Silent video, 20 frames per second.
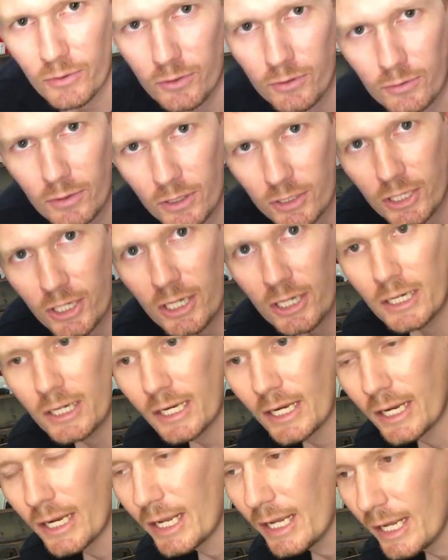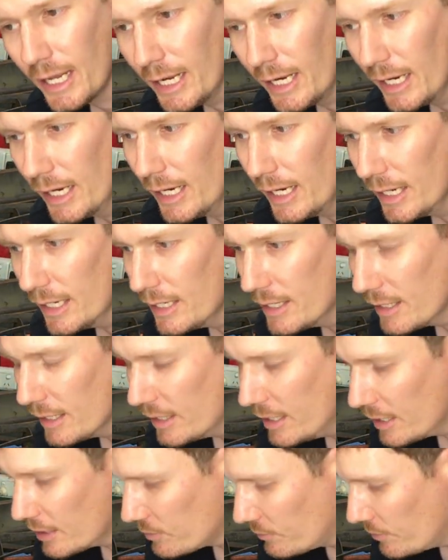for watching, and
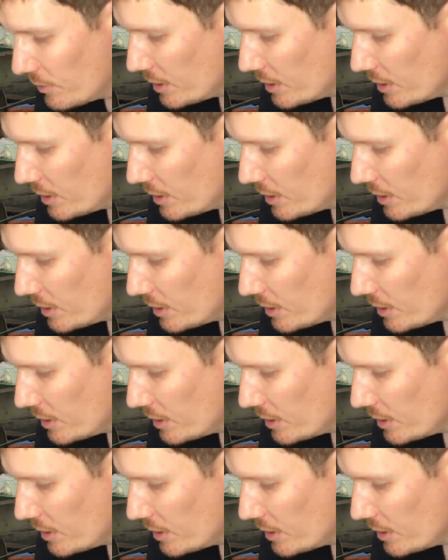next